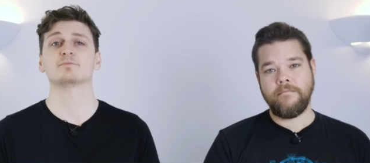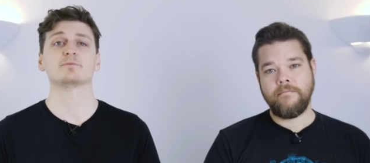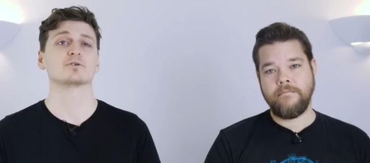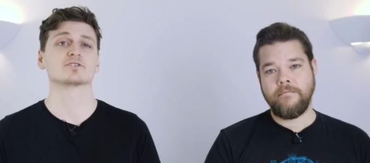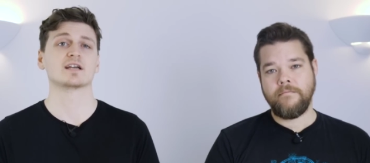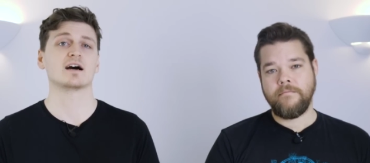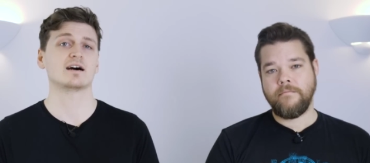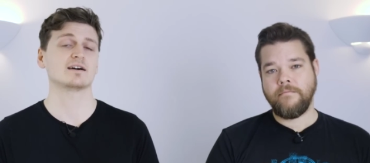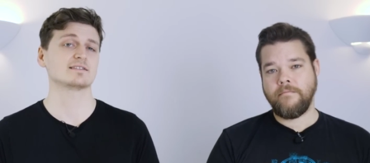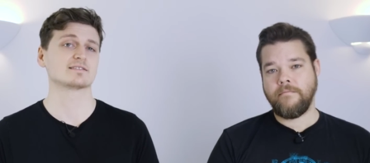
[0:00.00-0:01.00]
Speaker 1: to be pushing
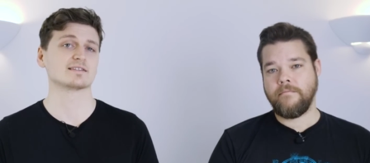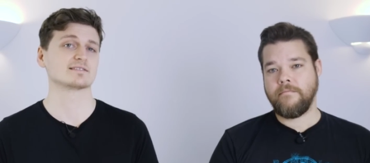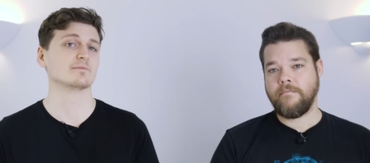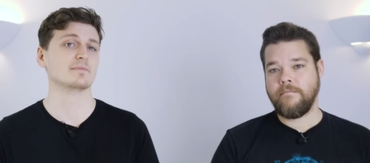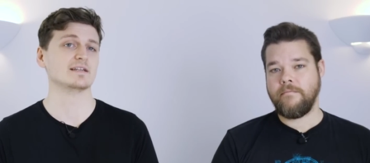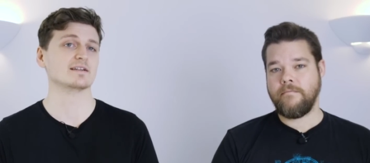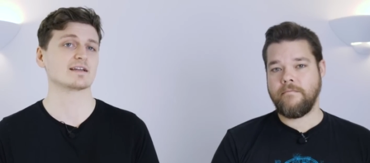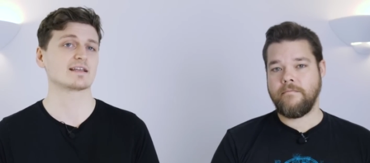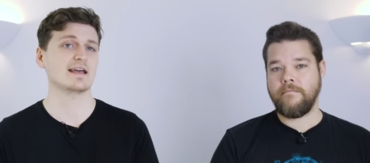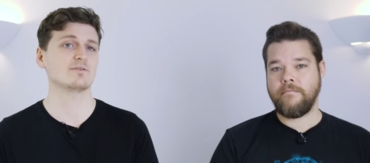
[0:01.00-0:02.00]
hard into this
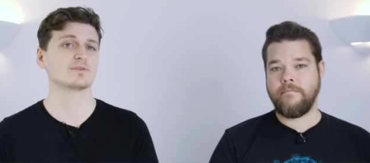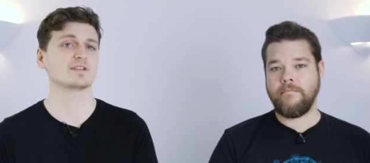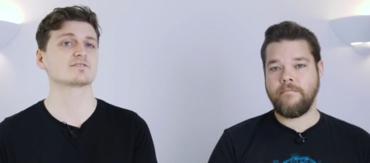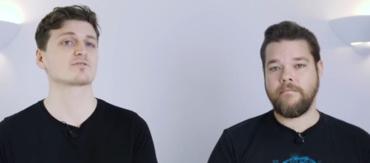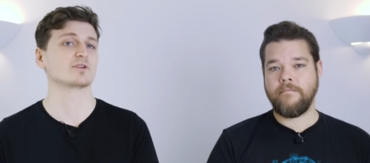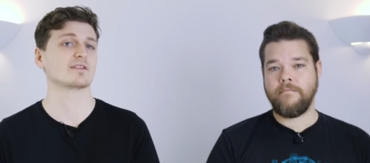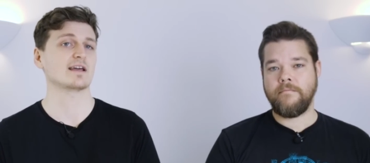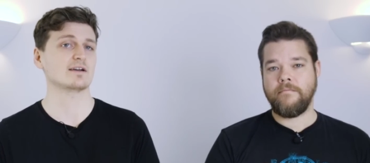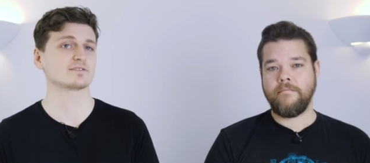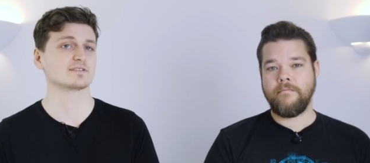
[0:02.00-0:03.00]
dominion again with its
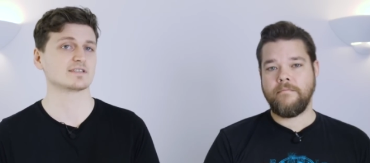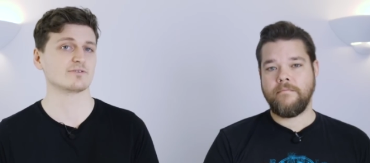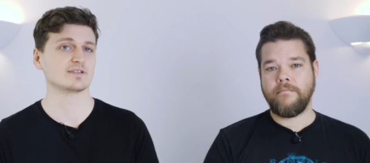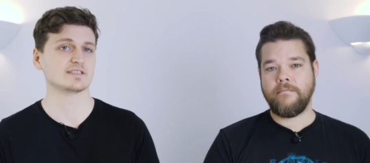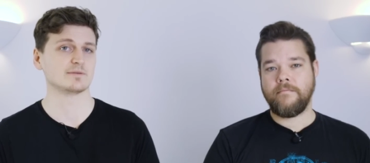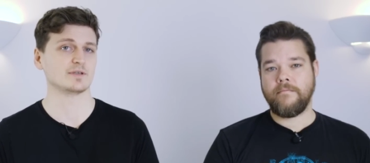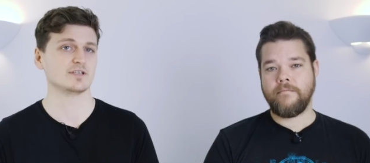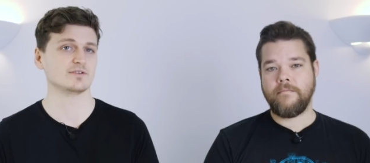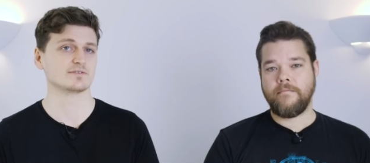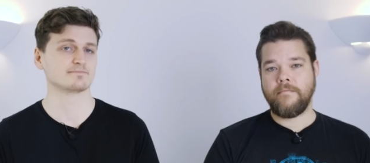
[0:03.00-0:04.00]
3000 series
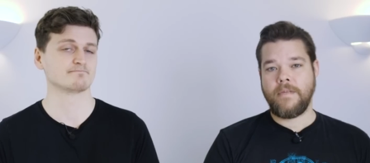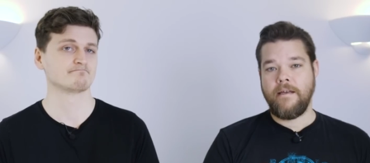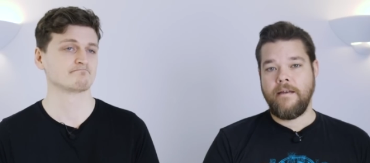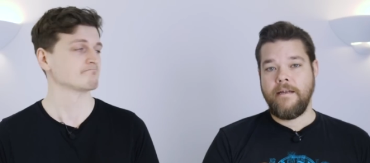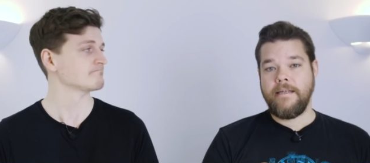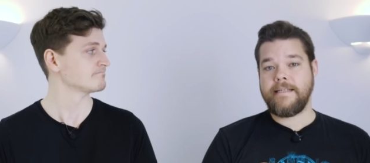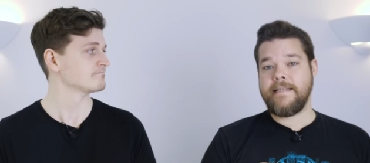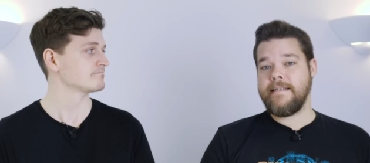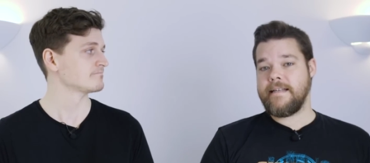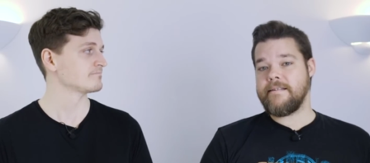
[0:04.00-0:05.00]
CPUs.
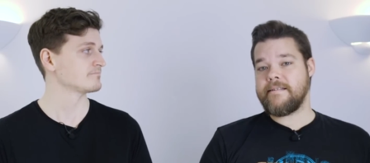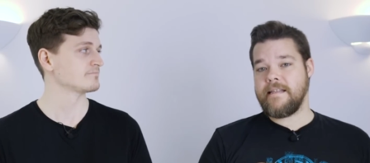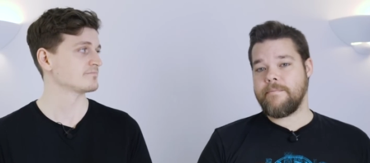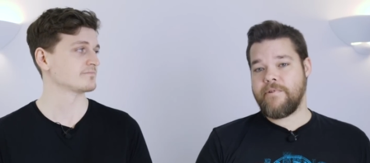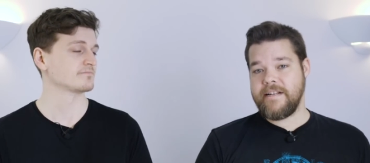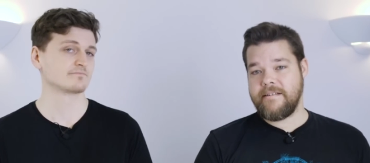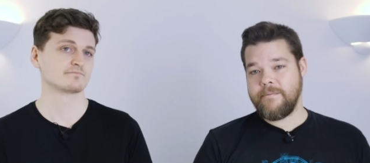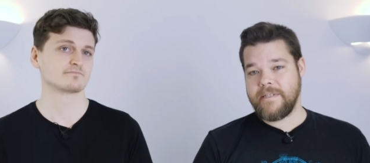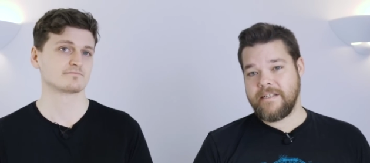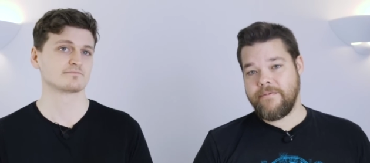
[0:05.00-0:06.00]
Yet Intel set the
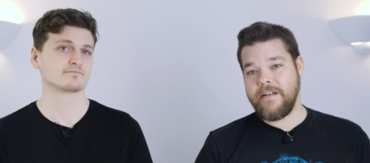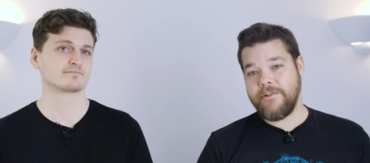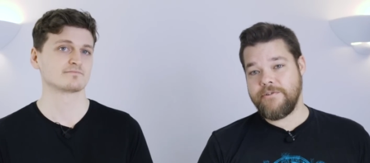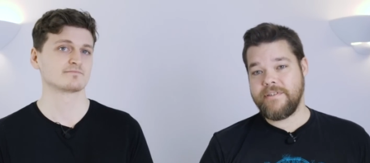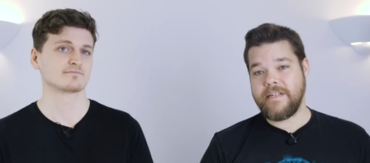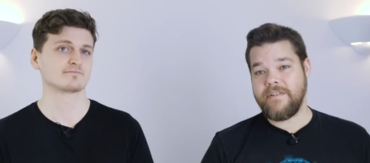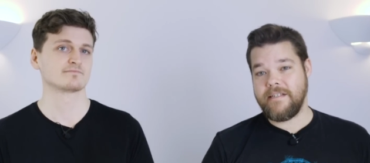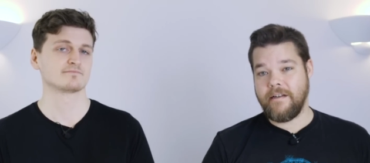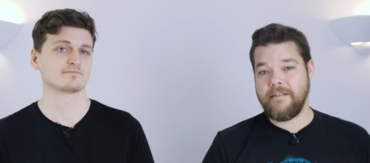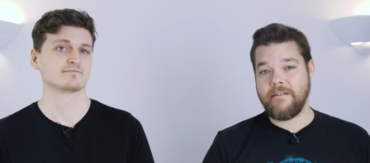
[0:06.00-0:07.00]
precedent
Speaker 2: with its $579
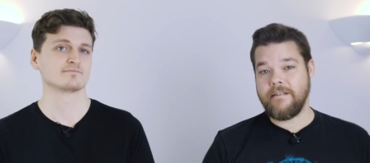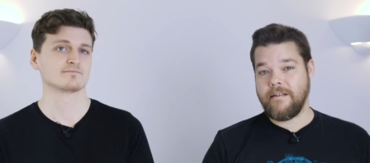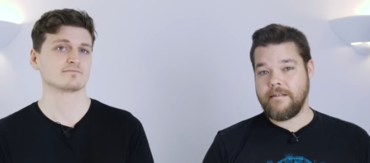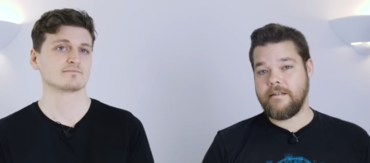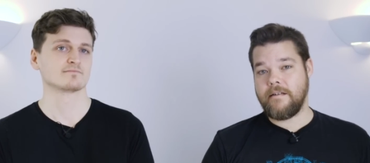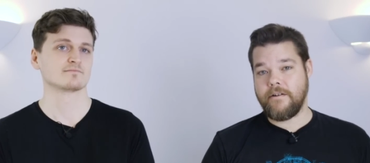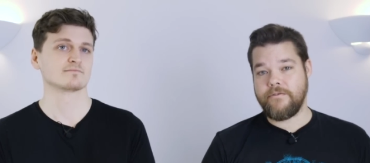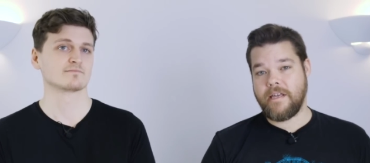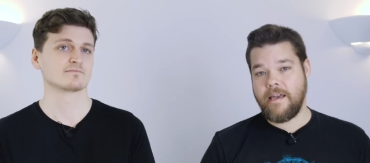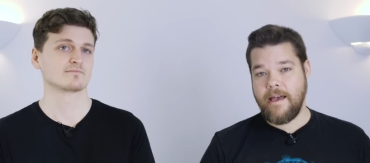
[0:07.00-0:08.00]

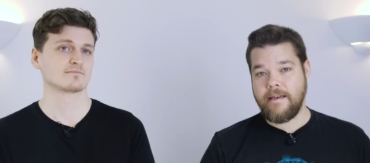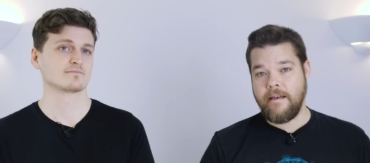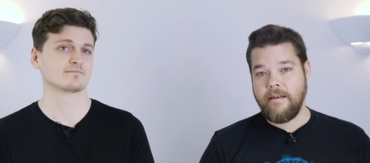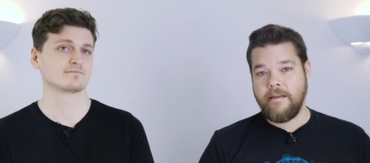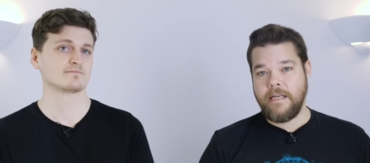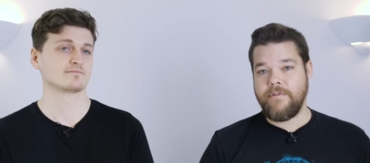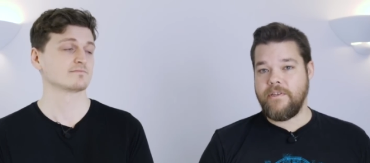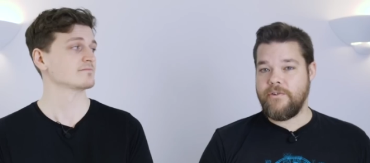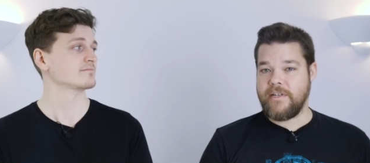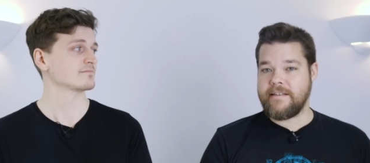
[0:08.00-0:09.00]
9900K. If
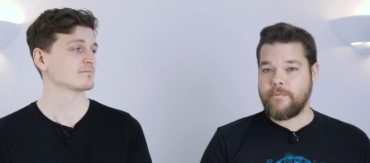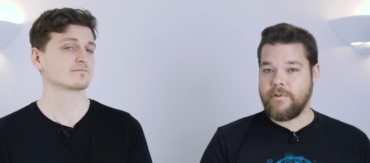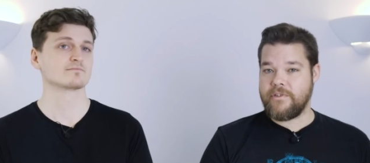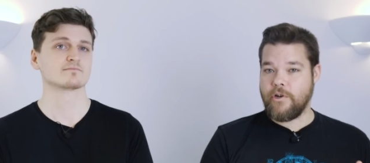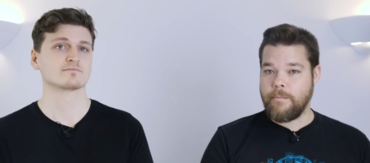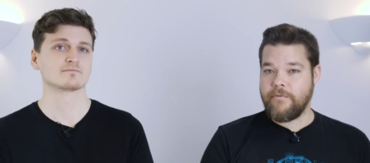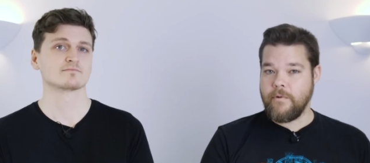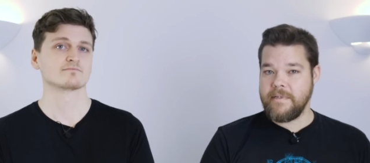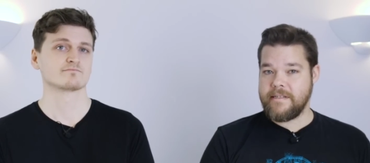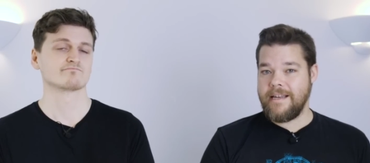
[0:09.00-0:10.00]
enthusiasts want top
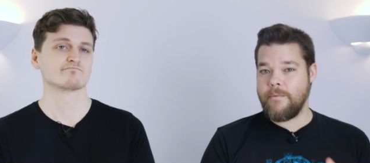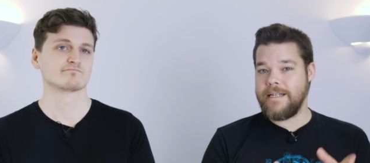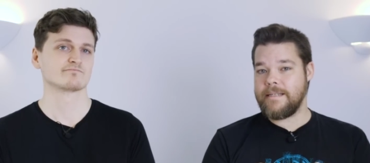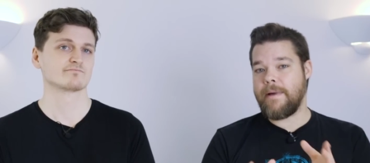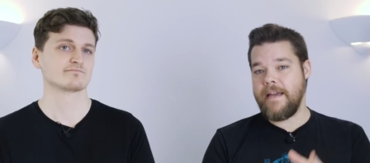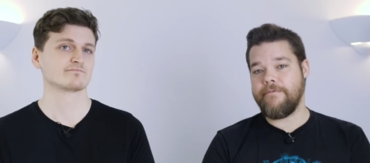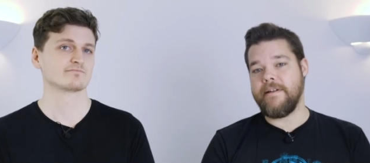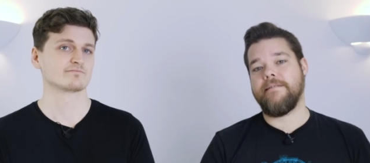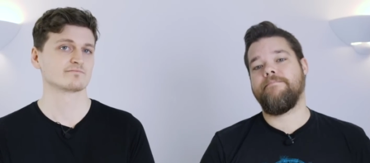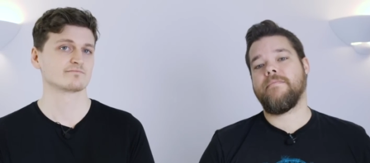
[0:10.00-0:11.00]
performance, they are willing to pay
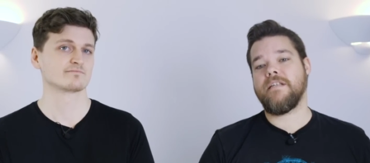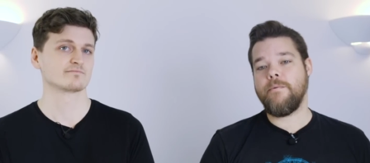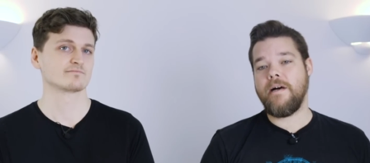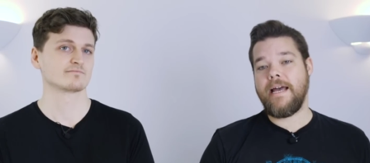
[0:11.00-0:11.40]
for it. So while